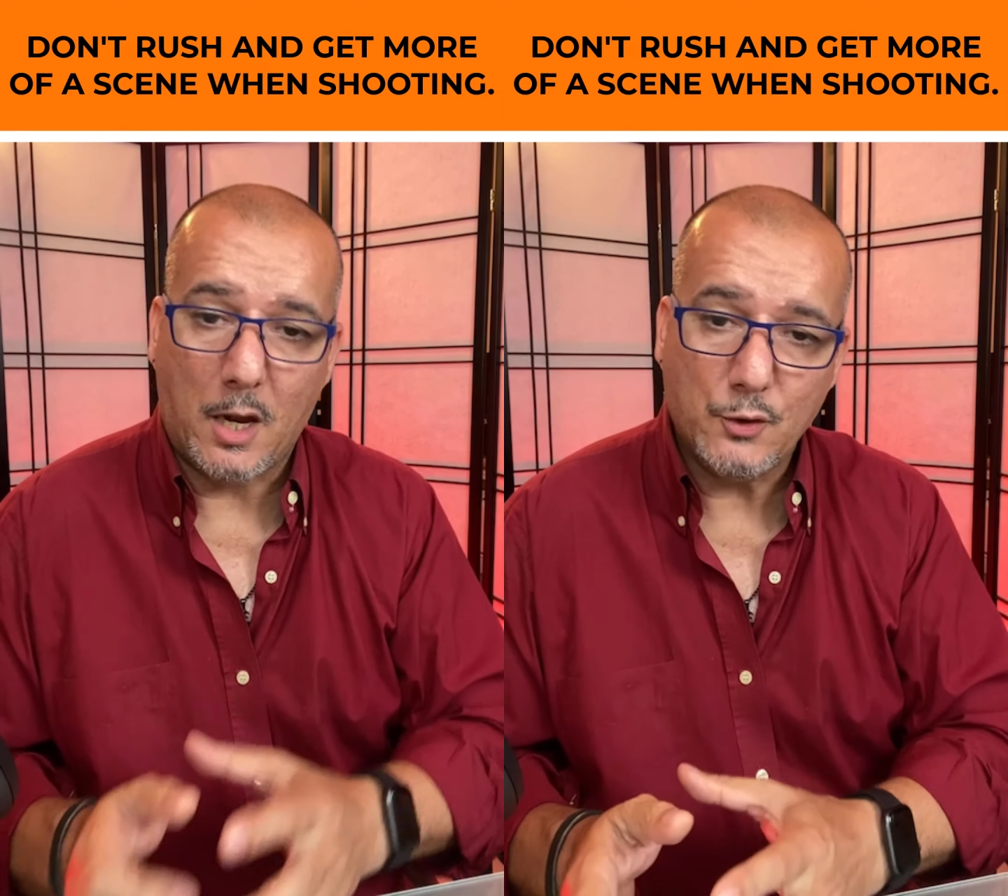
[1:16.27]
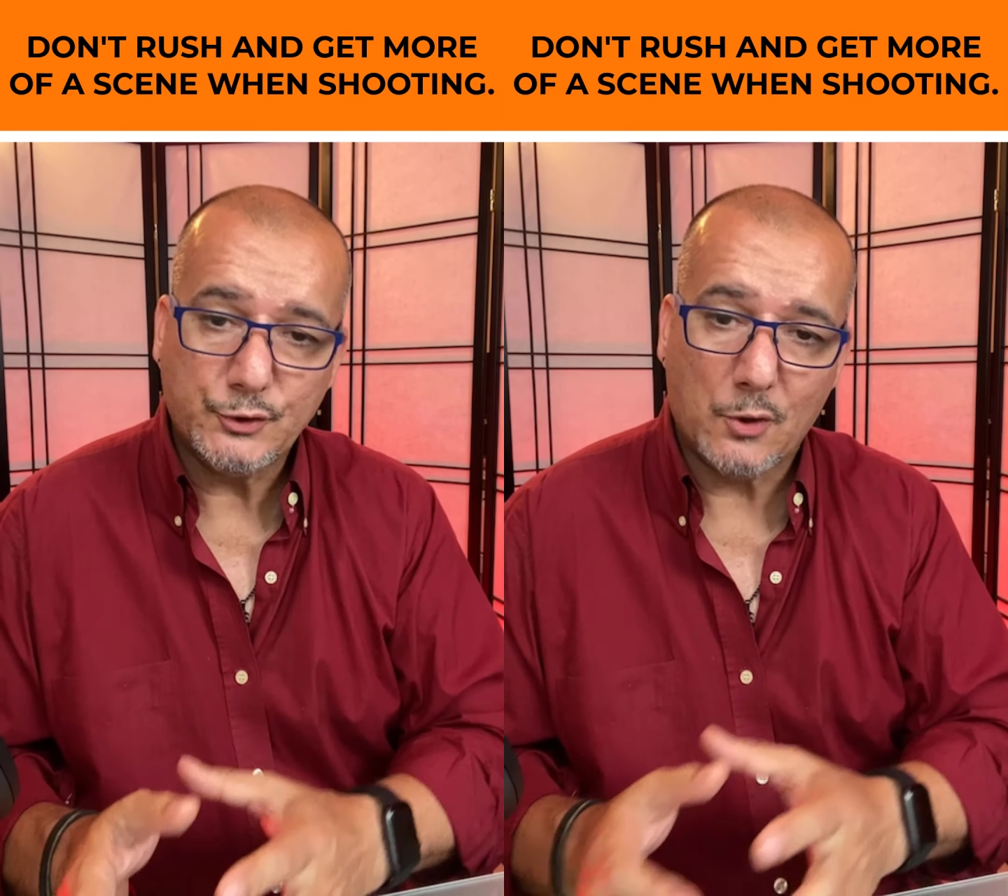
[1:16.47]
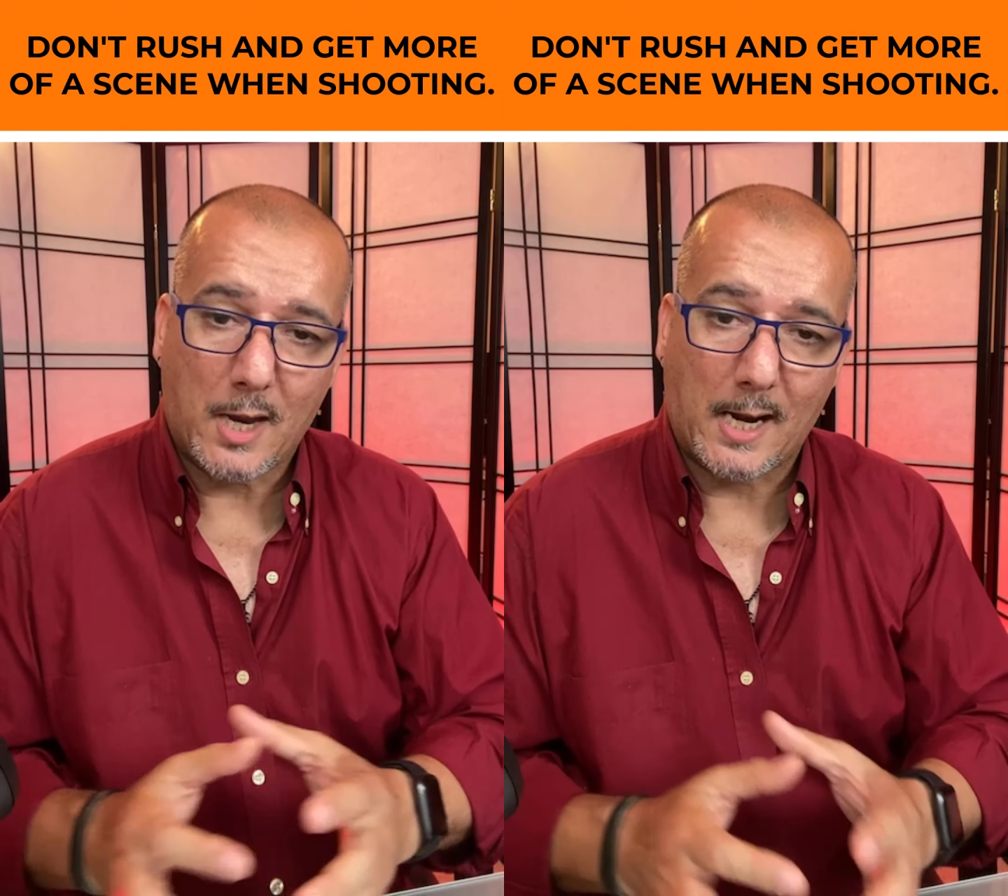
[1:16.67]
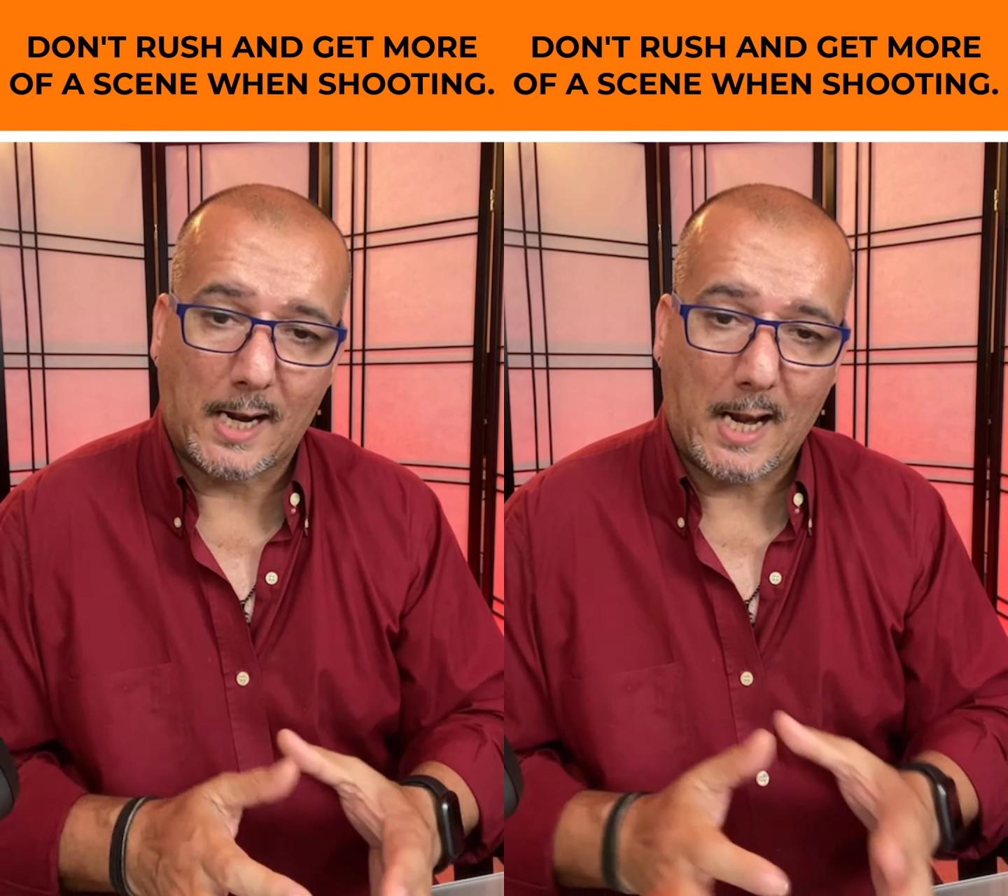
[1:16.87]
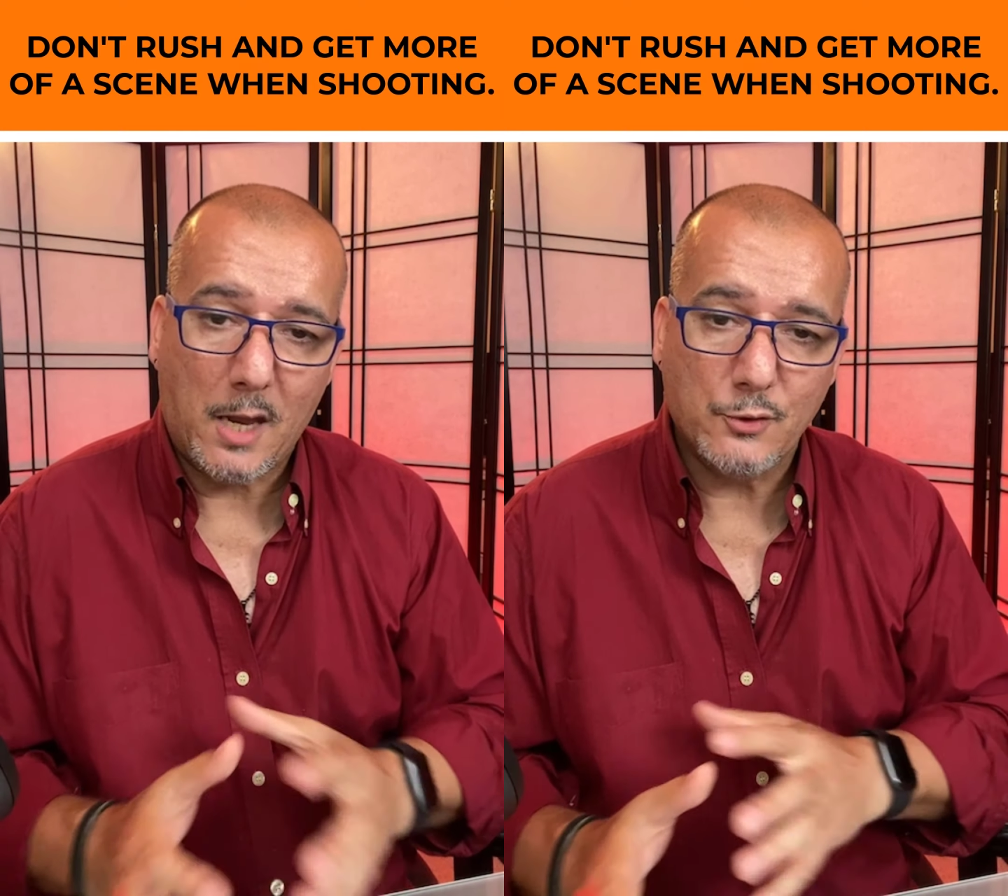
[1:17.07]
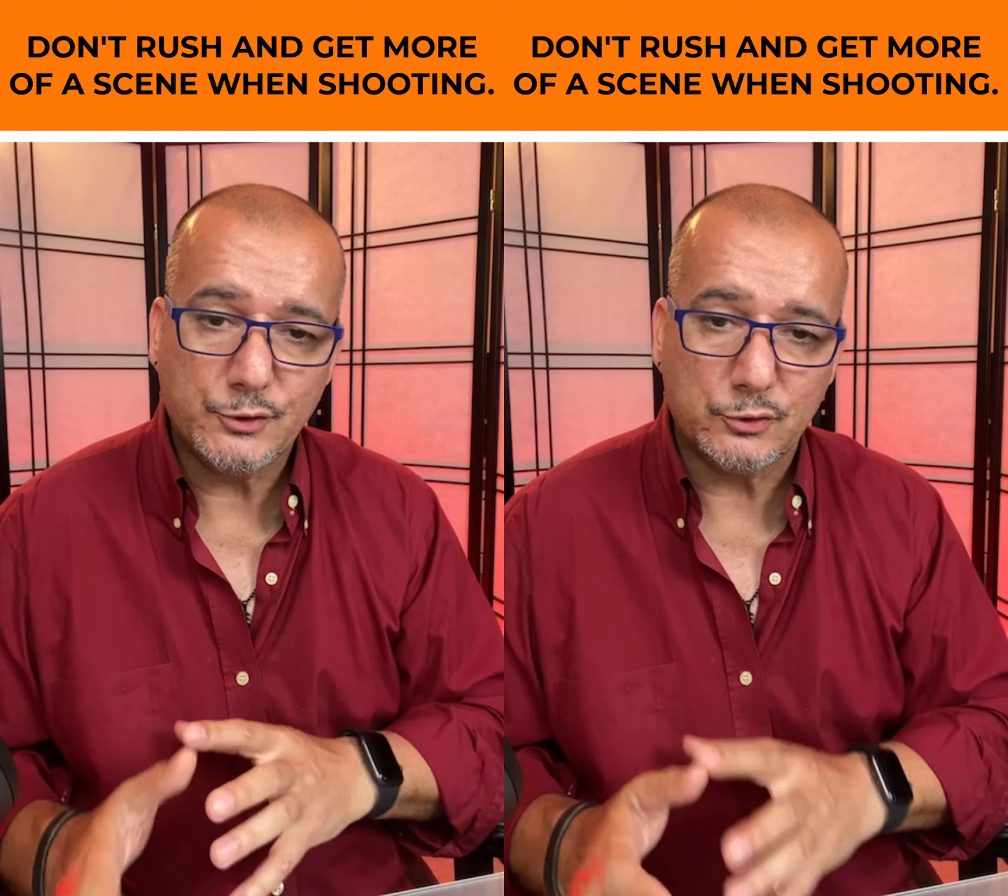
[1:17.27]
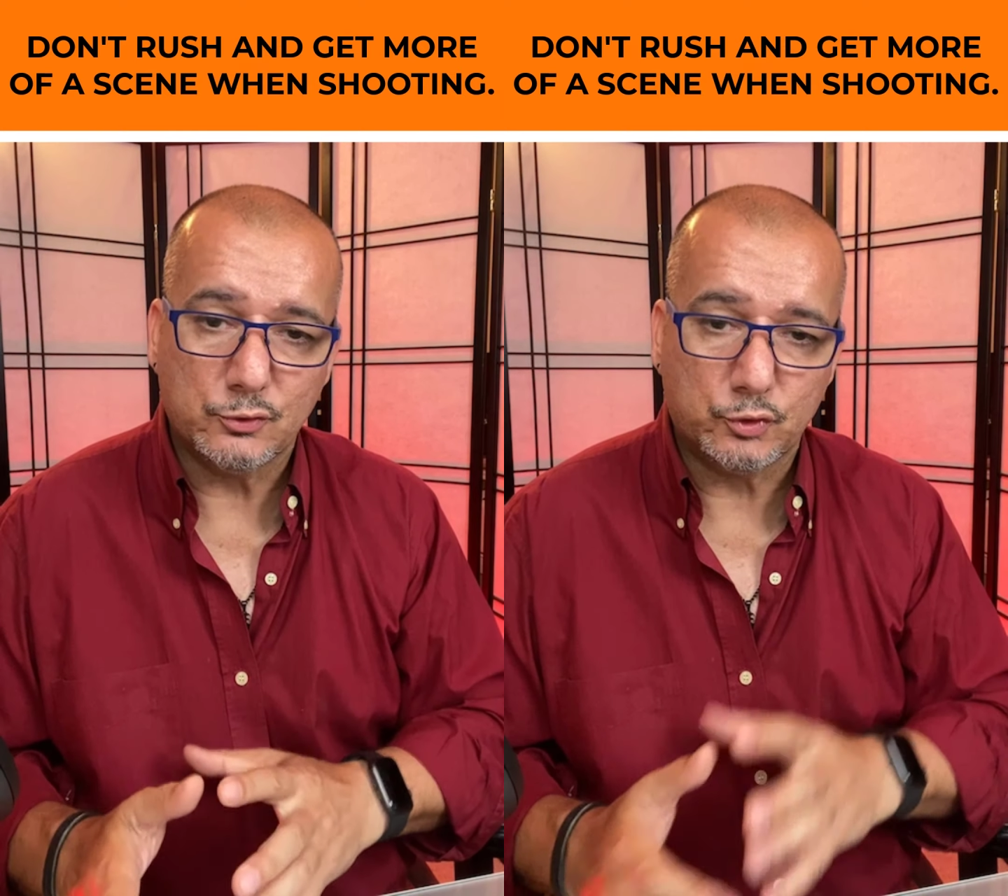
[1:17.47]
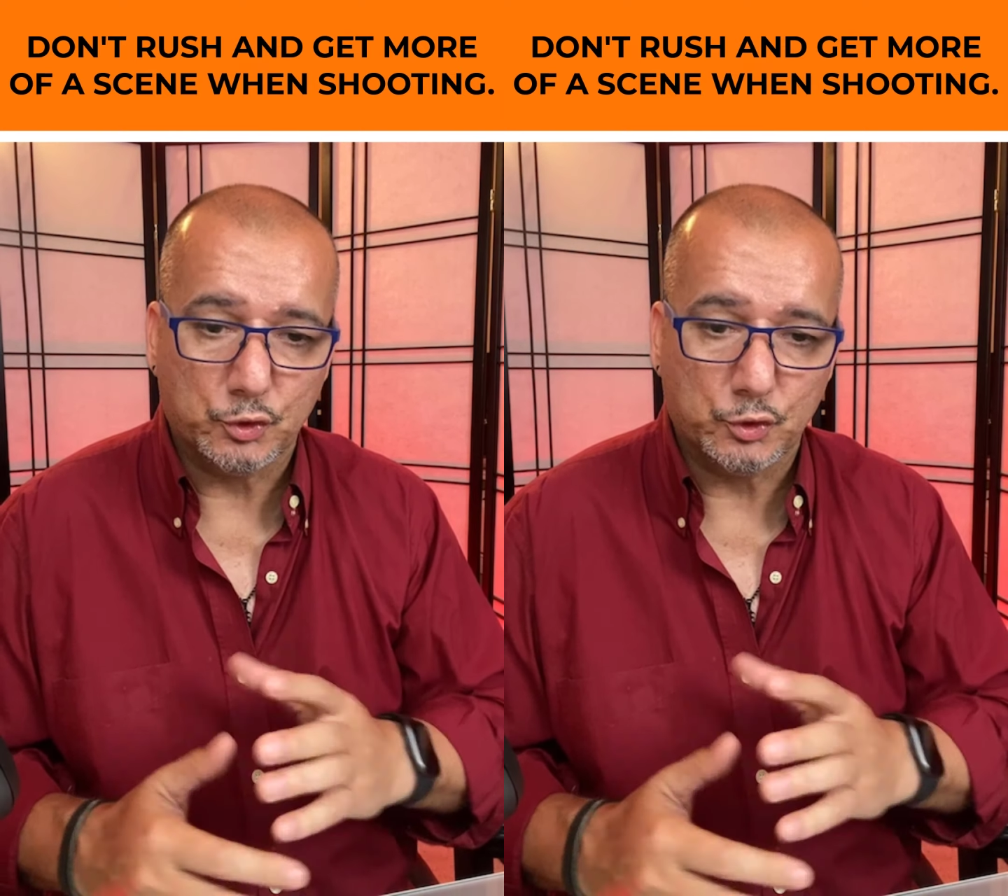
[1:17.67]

also allows you